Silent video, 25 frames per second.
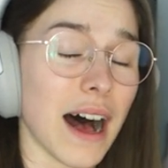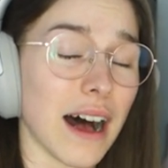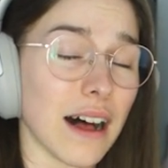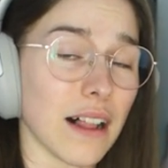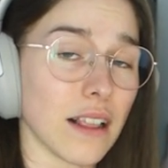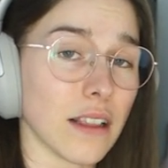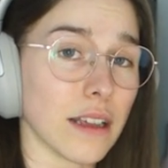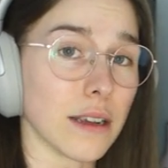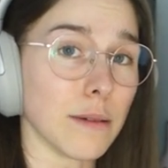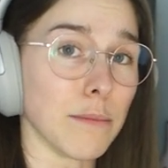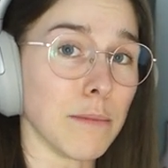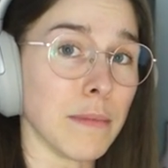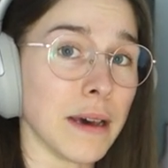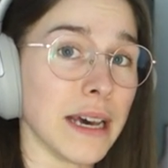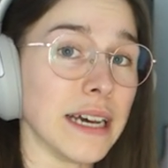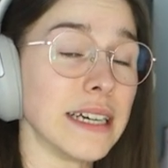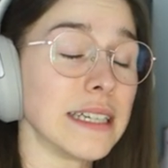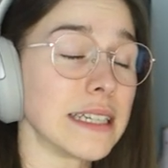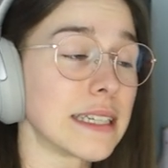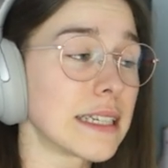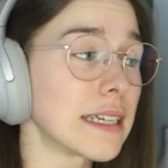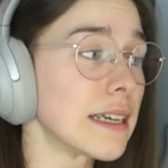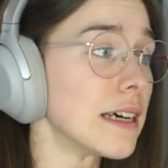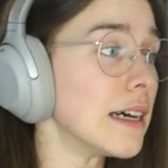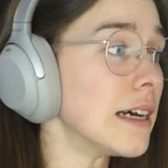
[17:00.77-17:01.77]
I'll
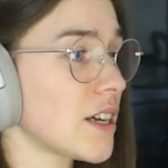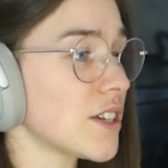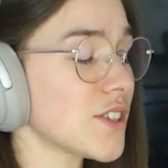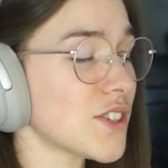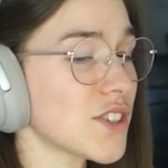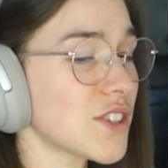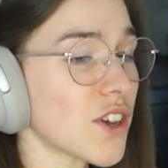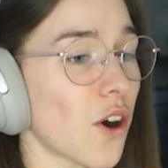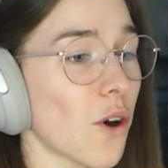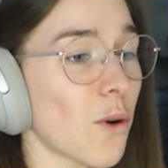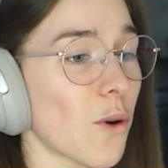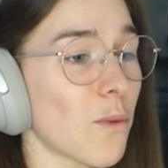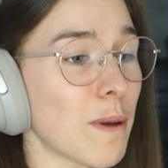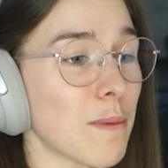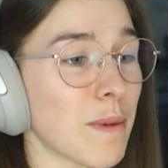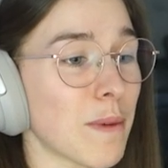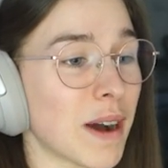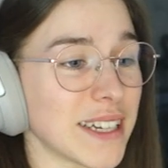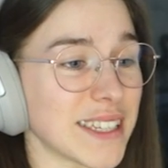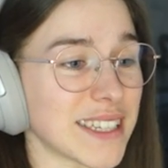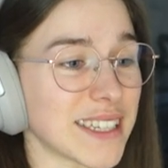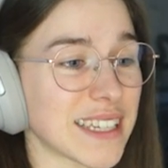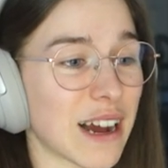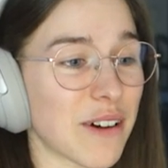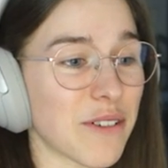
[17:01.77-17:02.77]
admit. So we
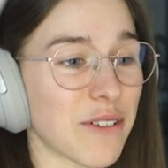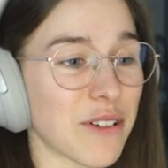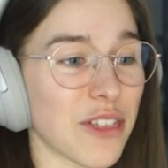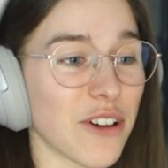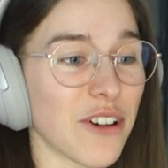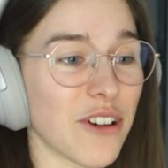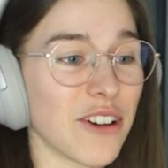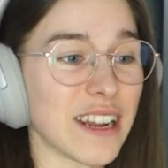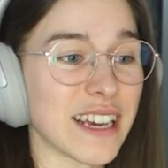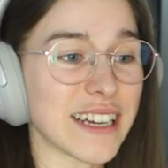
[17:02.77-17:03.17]
might start with her